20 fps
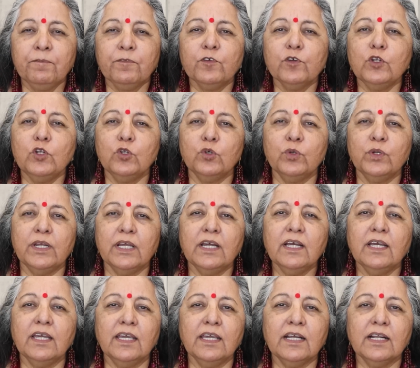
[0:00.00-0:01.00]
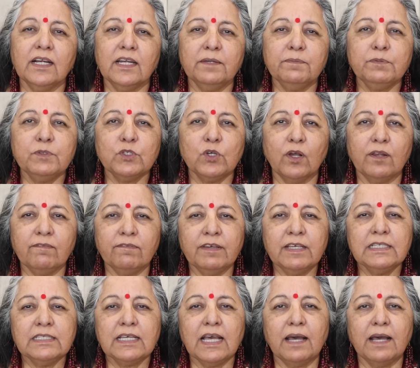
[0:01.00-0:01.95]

So lunar eclipse always